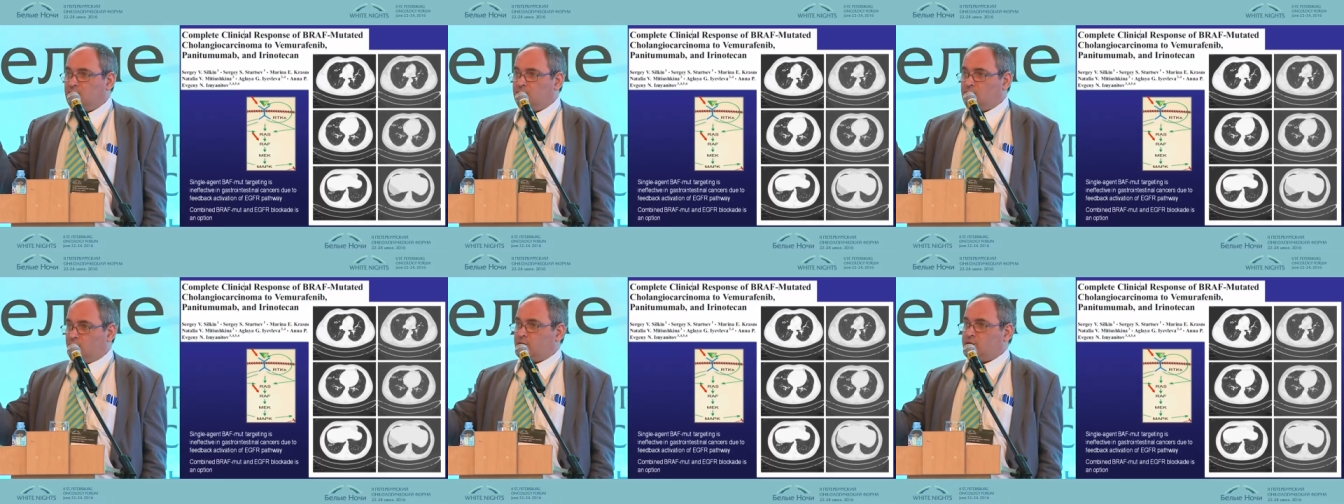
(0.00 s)

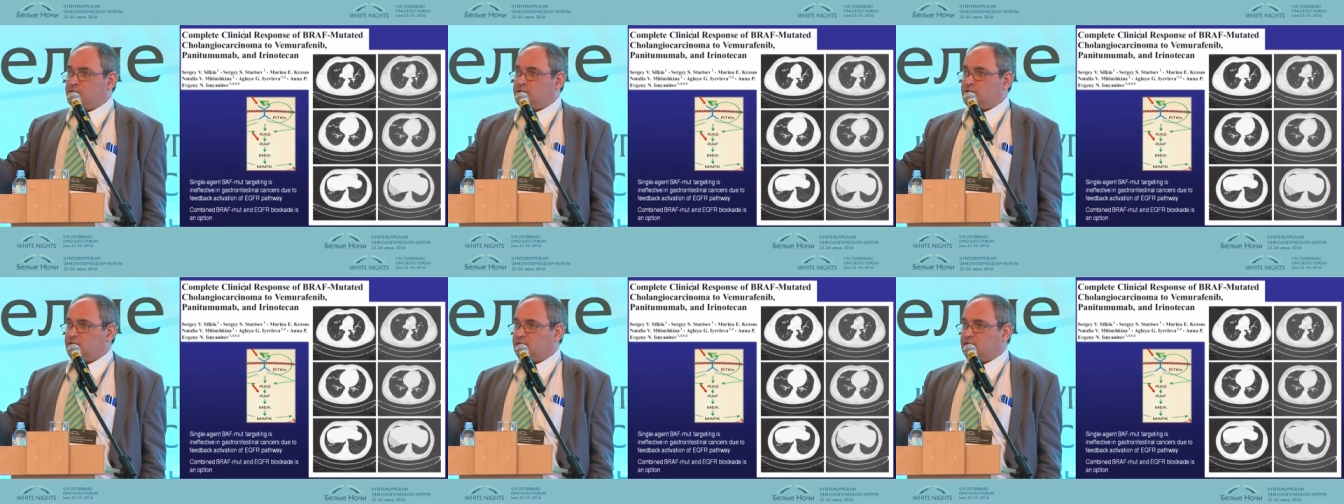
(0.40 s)

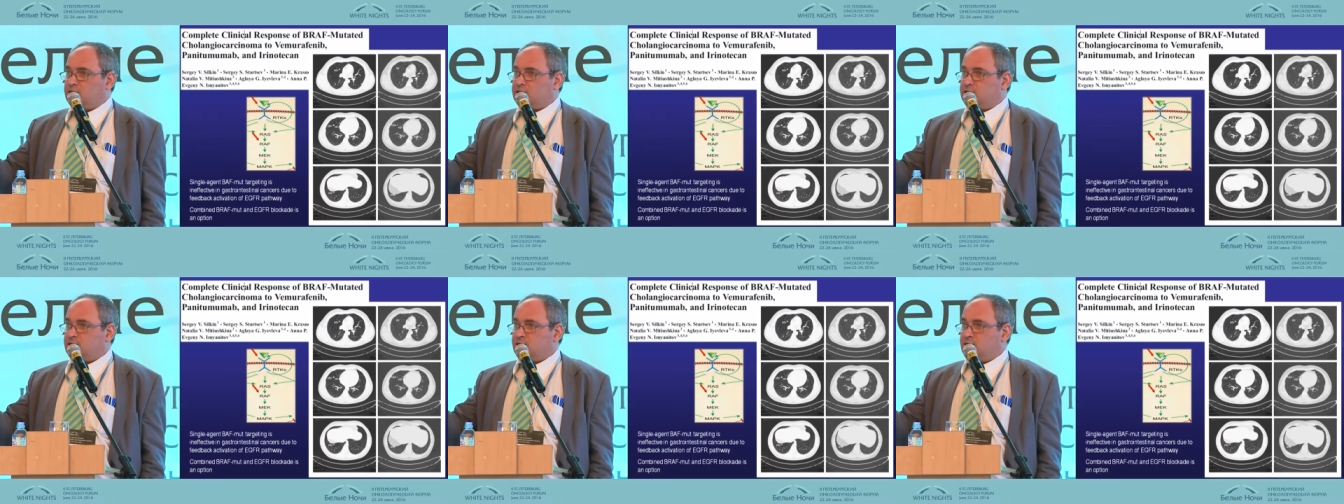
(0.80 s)
colon
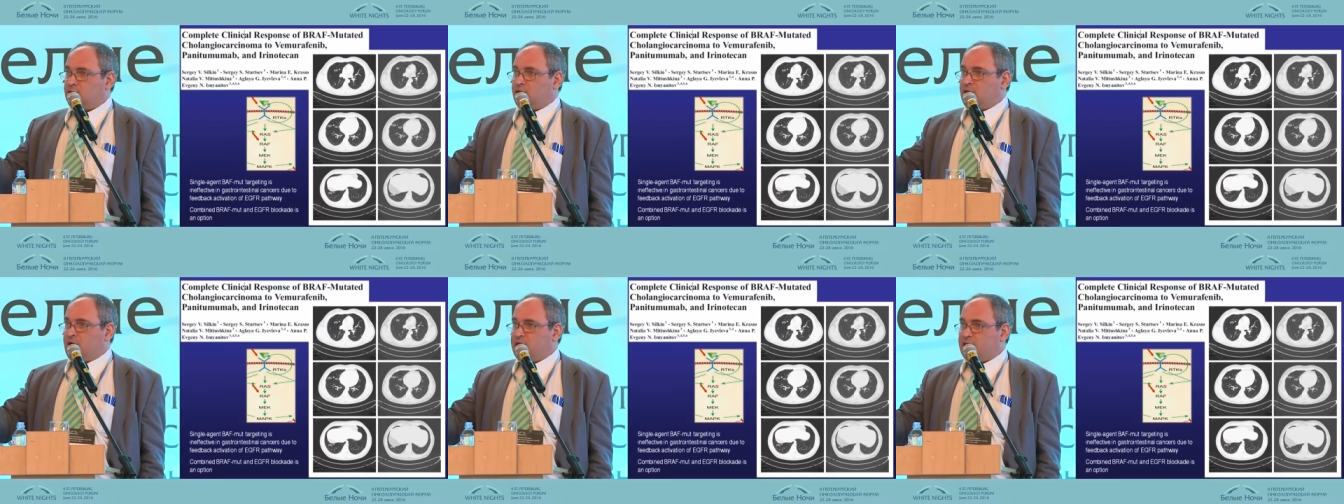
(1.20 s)
cells
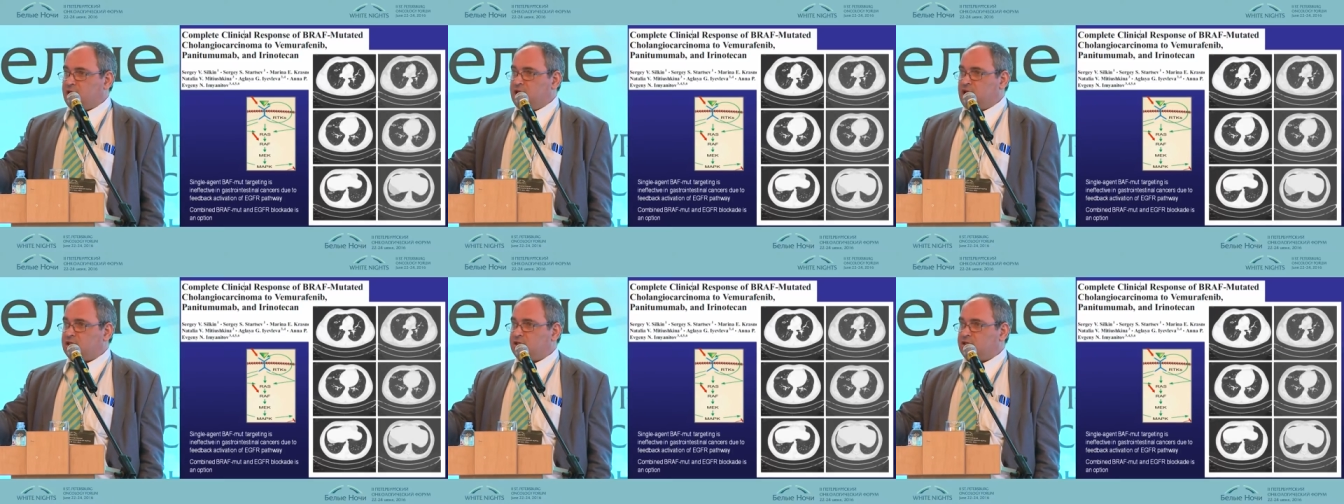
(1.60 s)
or other
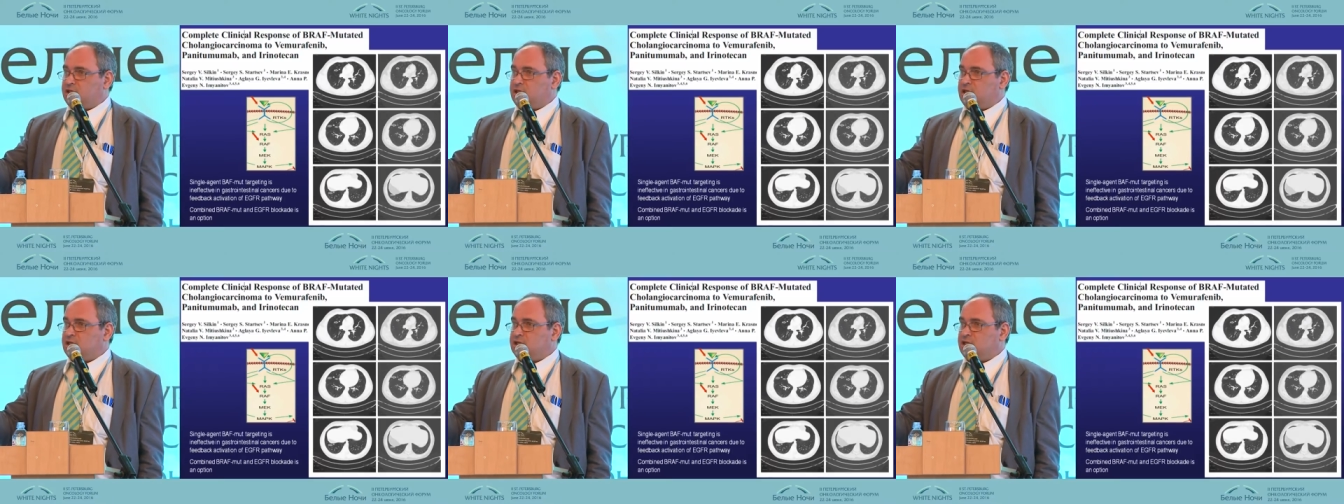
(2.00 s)

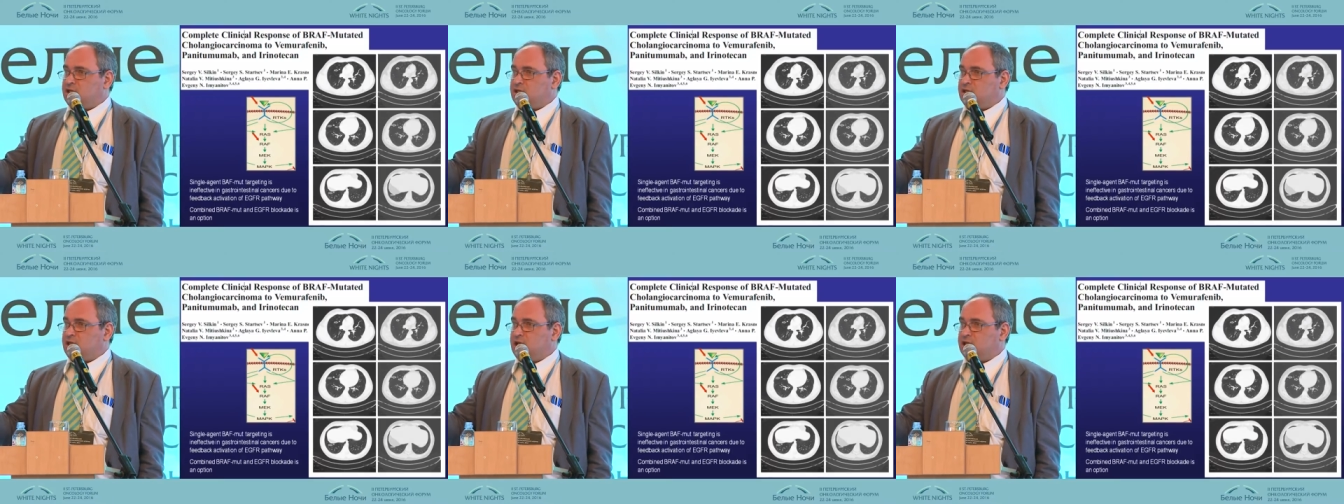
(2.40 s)

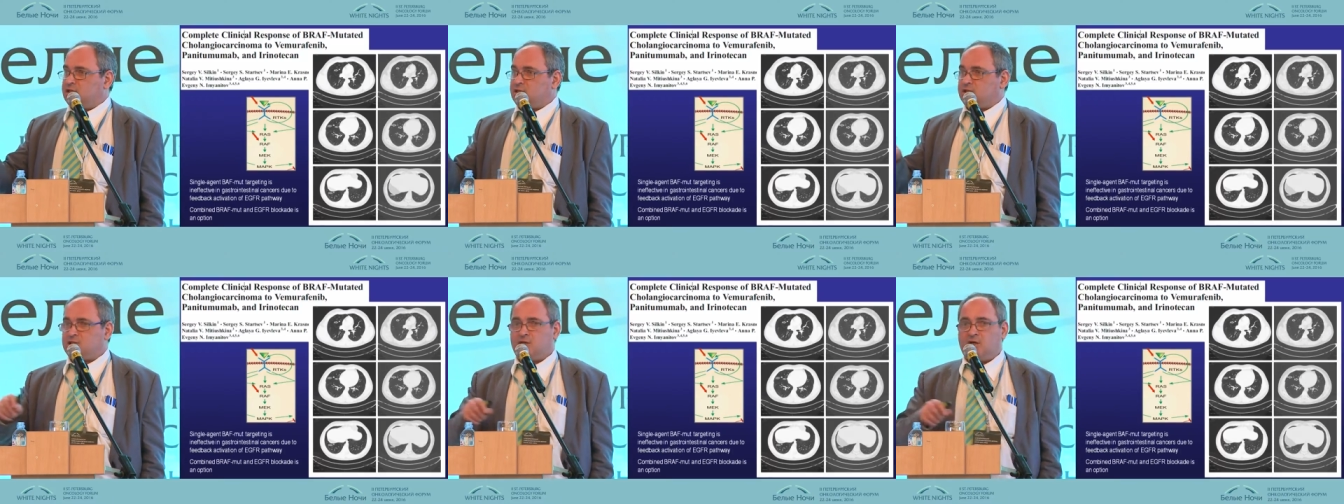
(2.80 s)
gastrointestinal
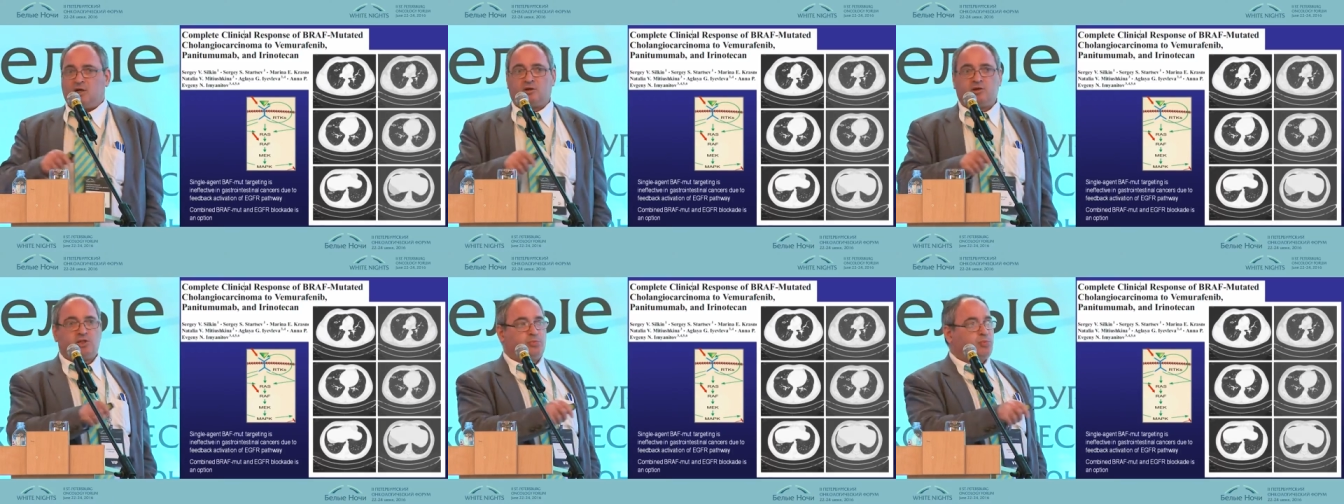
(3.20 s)
cancers
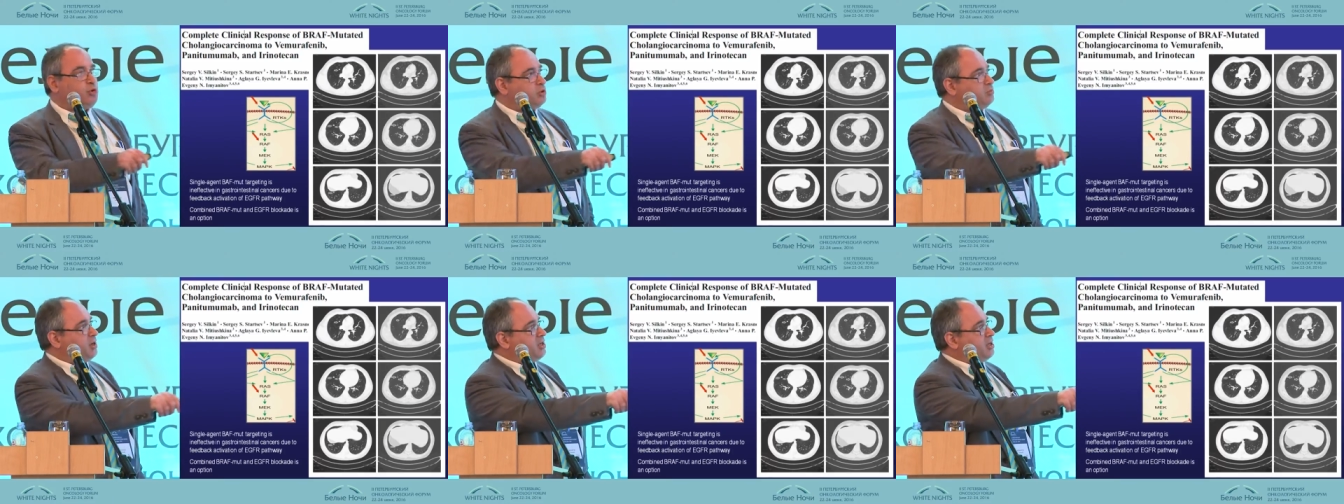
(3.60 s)

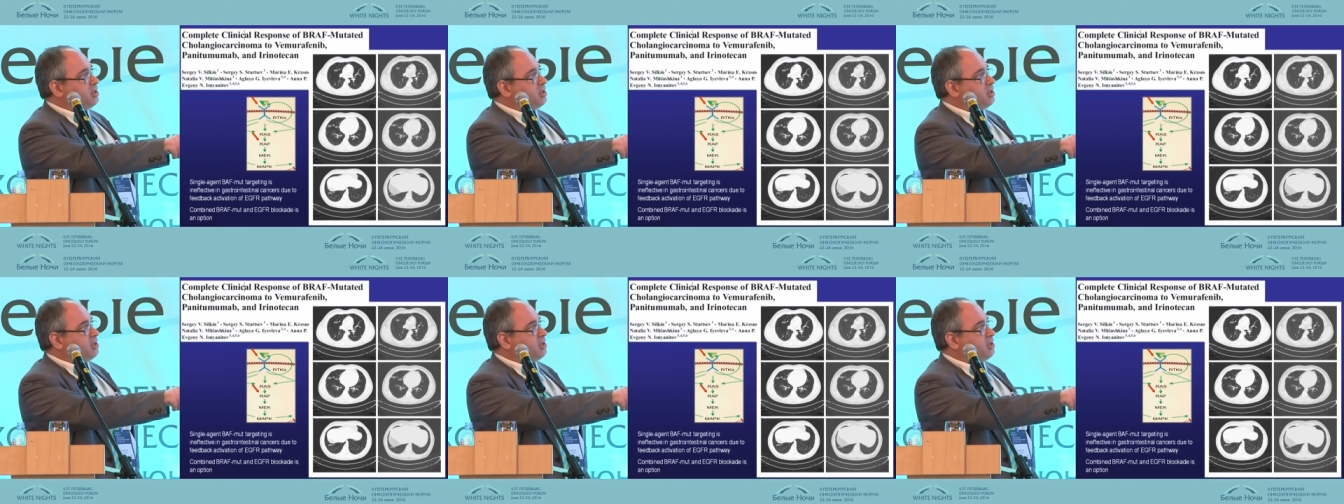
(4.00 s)
respond by